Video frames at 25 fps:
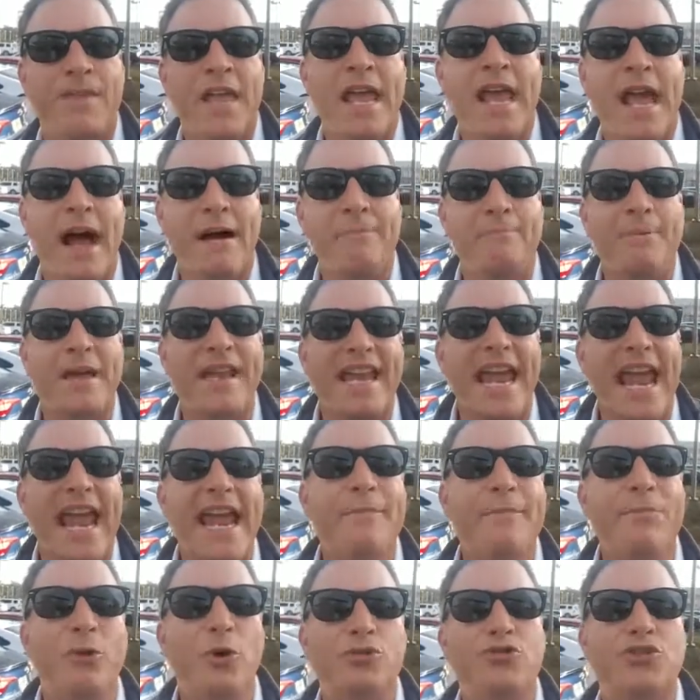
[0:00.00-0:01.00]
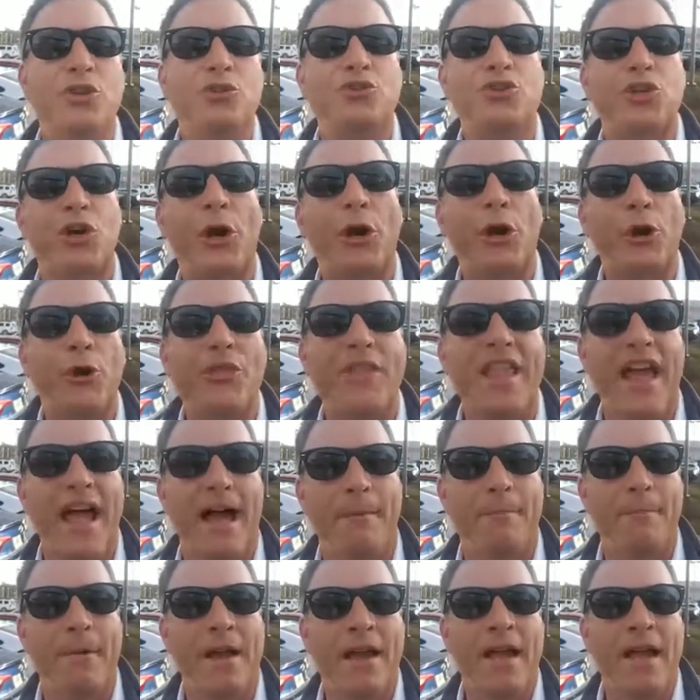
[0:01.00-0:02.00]
I've been able to turn
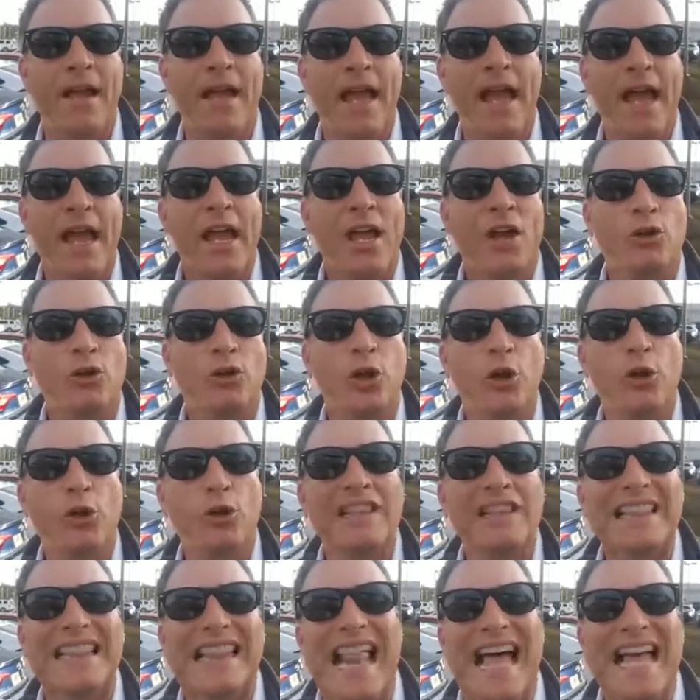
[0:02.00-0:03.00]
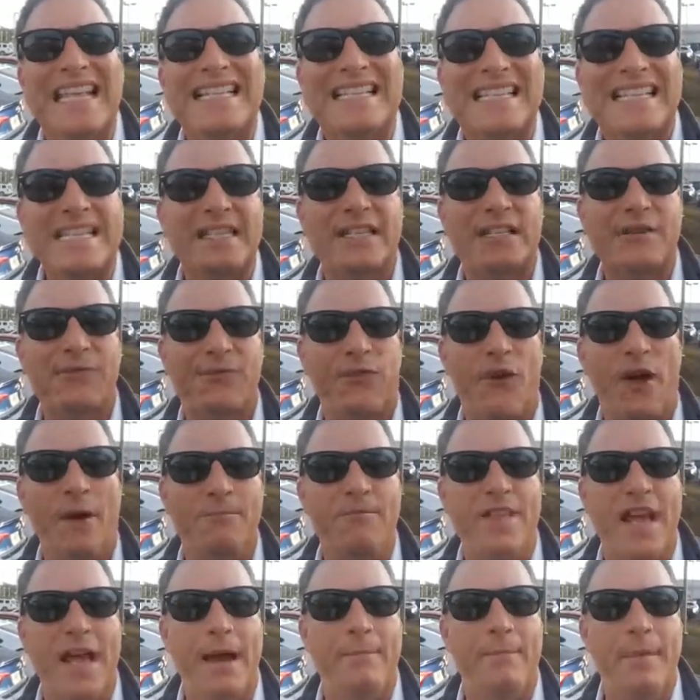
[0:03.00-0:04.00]
them, learn lessons from
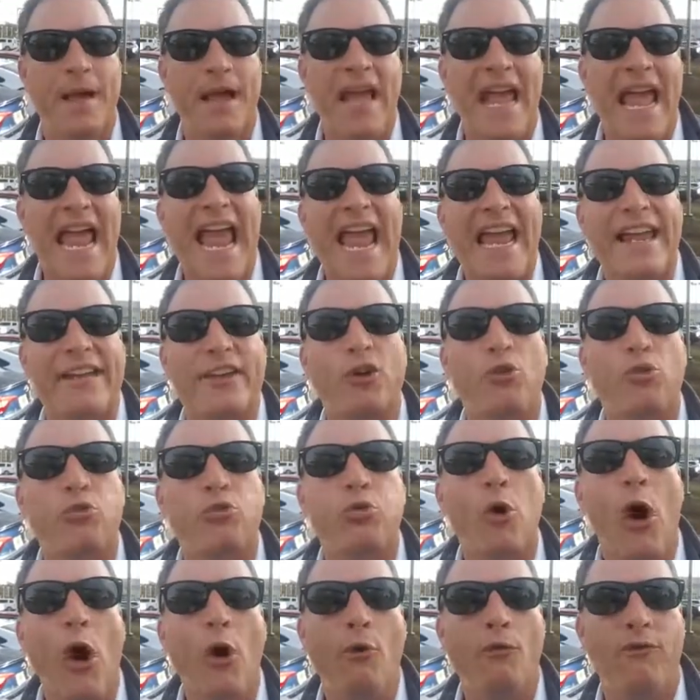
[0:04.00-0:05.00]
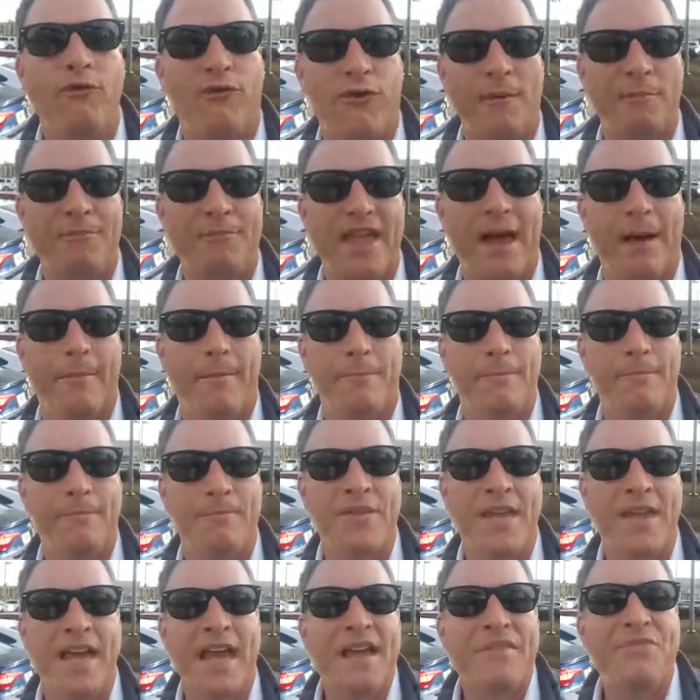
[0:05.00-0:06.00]
them, and grow from them.
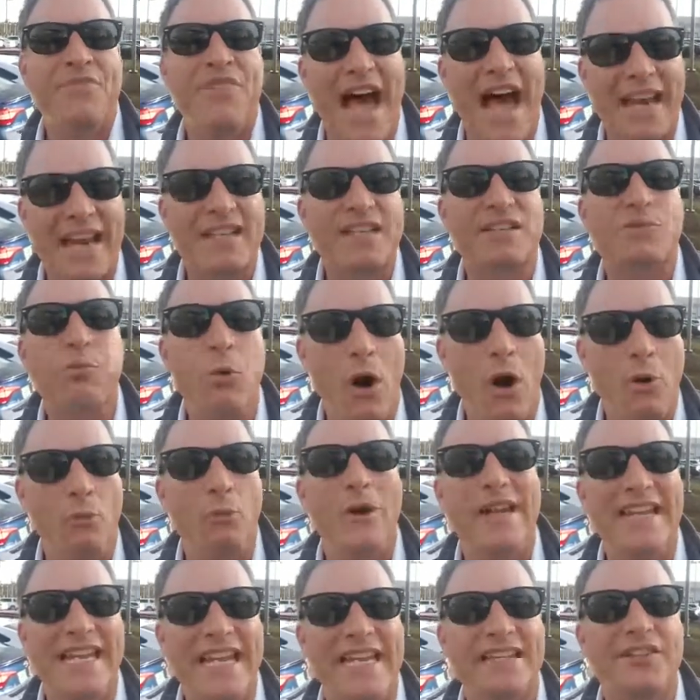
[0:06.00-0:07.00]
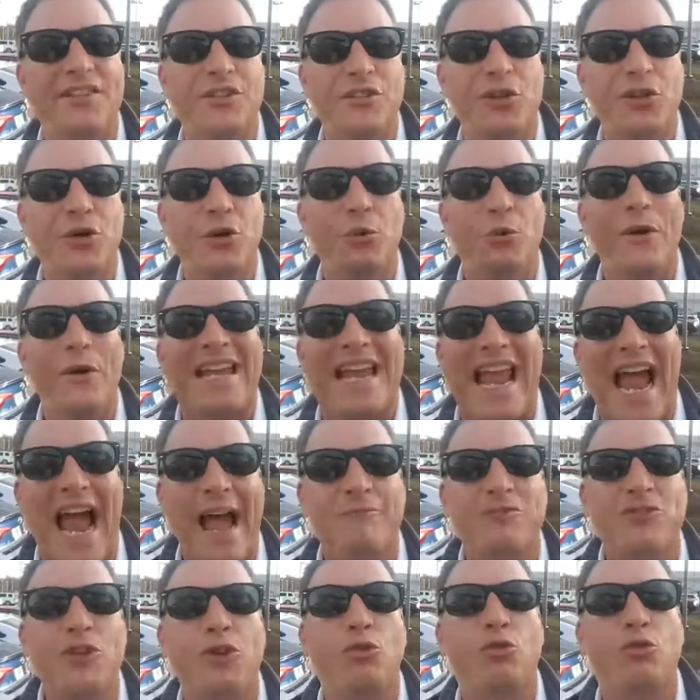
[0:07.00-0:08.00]
That is what we need to do. We have
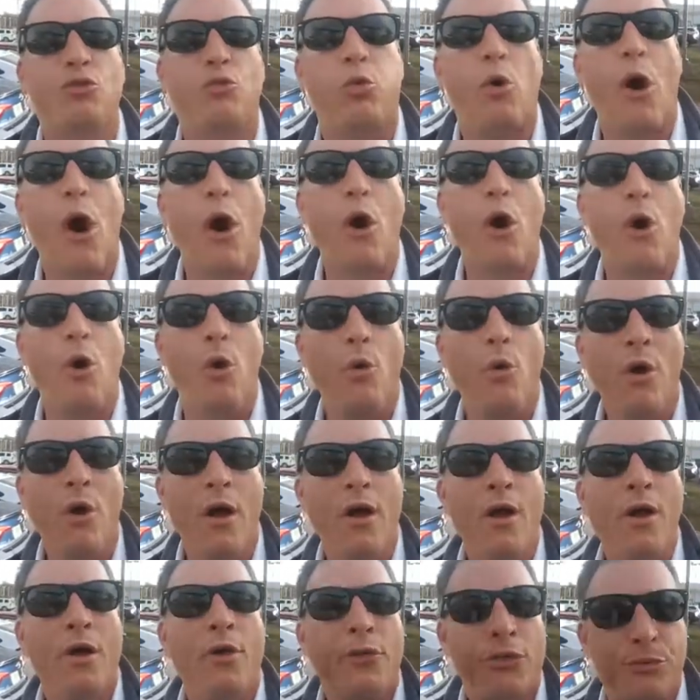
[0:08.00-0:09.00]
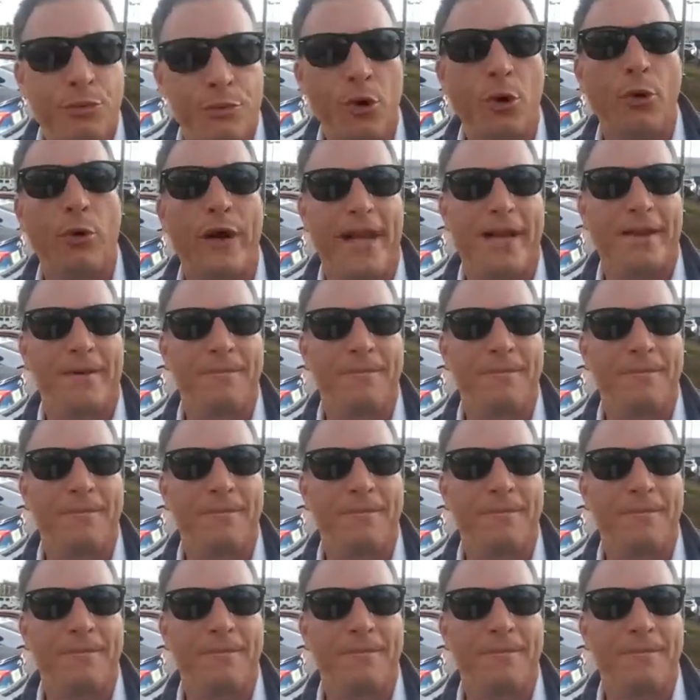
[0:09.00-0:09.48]
to grow through it.